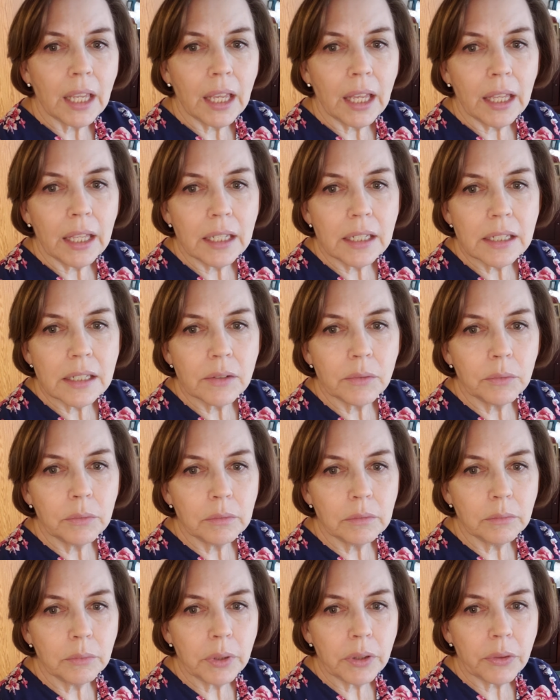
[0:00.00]
and
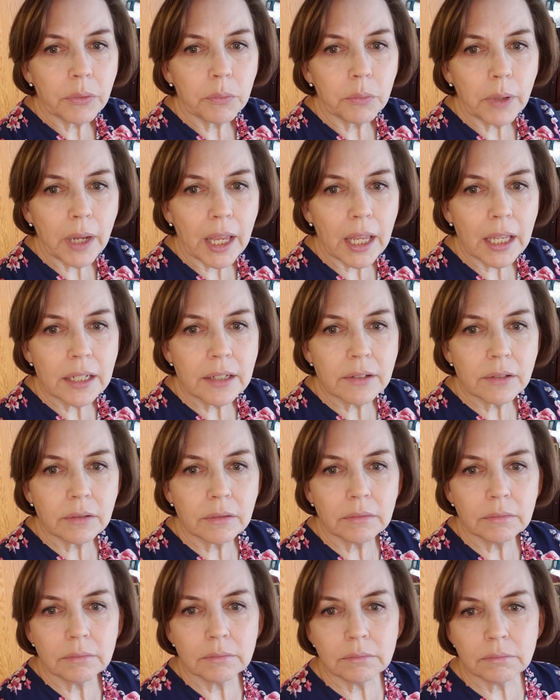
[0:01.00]
with red,
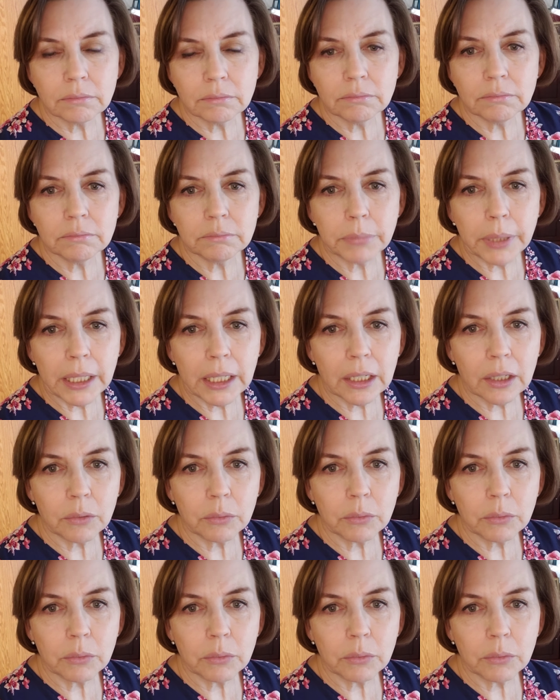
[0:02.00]
pink